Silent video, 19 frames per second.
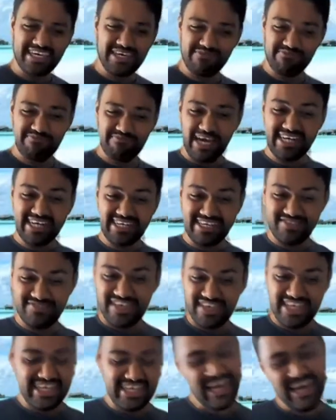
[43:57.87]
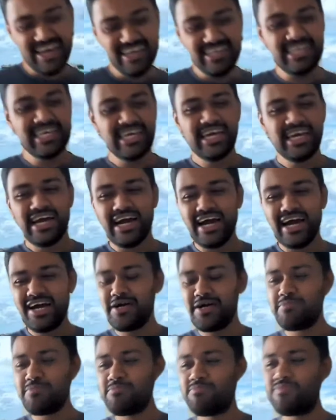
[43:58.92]
the impact is very high.
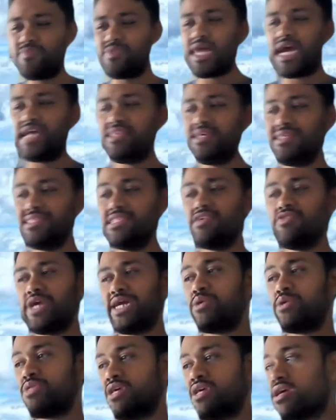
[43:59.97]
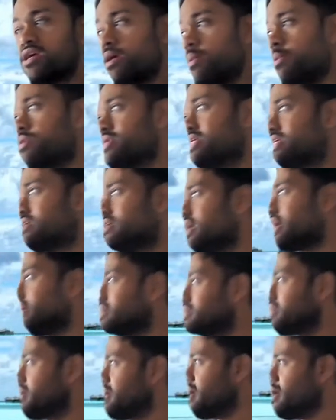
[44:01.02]
I think the way to think about it, right?
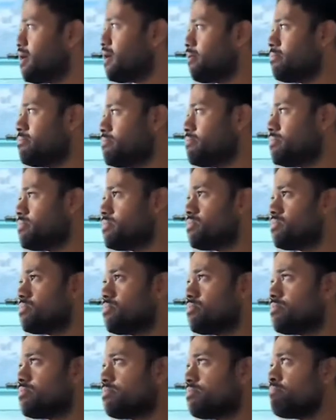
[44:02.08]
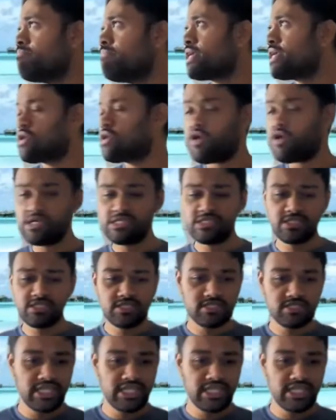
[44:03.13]
Because